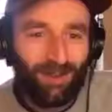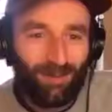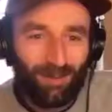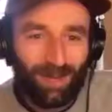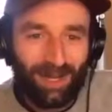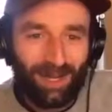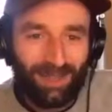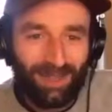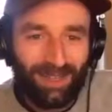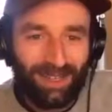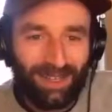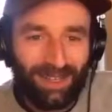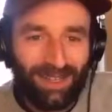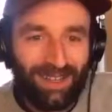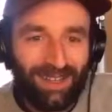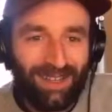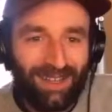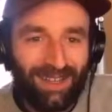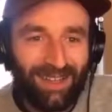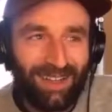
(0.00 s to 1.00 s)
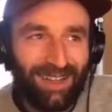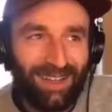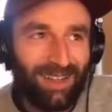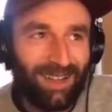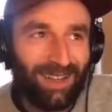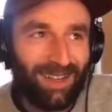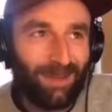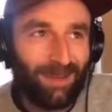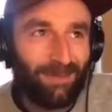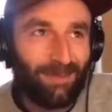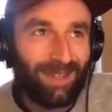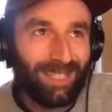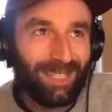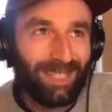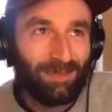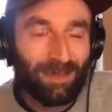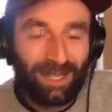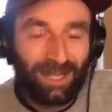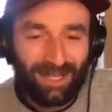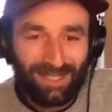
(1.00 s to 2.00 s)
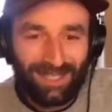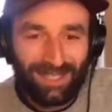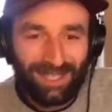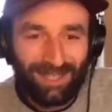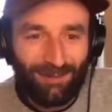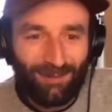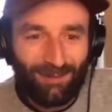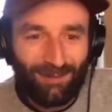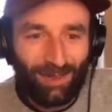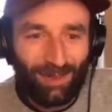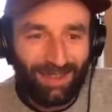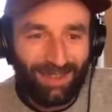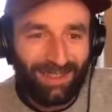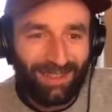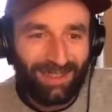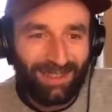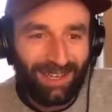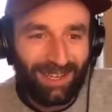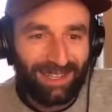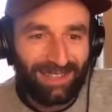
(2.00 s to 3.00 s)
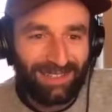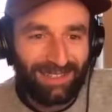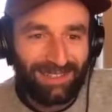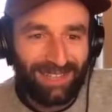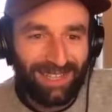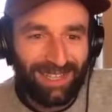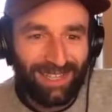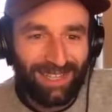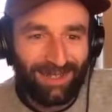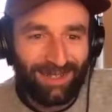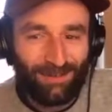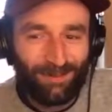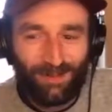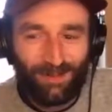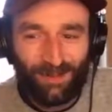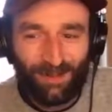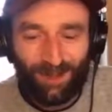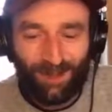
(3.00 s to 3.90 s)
Python. It's because I love Python that I can say